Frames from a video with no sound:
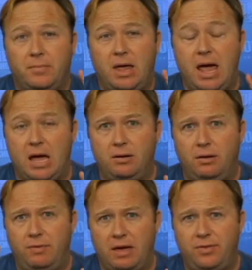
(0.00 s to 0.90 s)
And
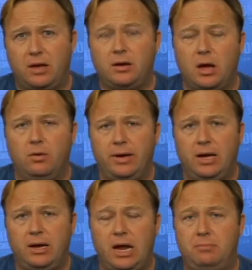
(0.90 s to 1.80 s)
they then go
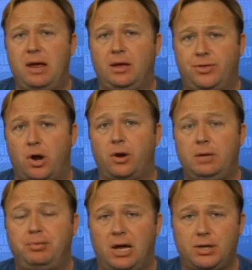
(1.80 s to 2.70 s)
in and make
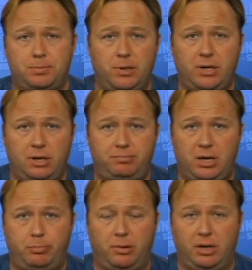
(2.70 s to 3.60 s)
30+ million
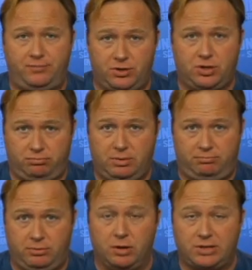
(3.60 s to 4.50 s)
people, if this
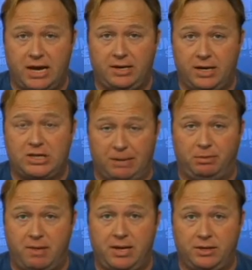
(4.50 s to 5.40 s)
goes ahead and gets
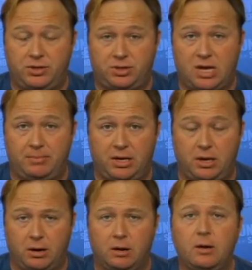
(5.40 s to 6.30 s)
implemented this coming
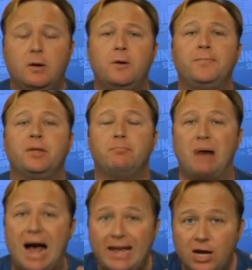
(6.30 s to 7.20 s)
year,
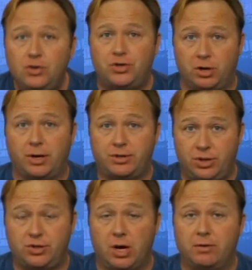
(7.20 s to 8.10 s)
buy insurance
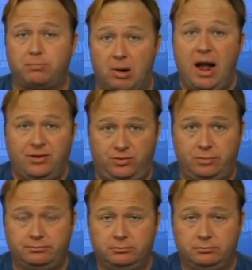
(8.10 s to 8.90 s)
that's overpriced.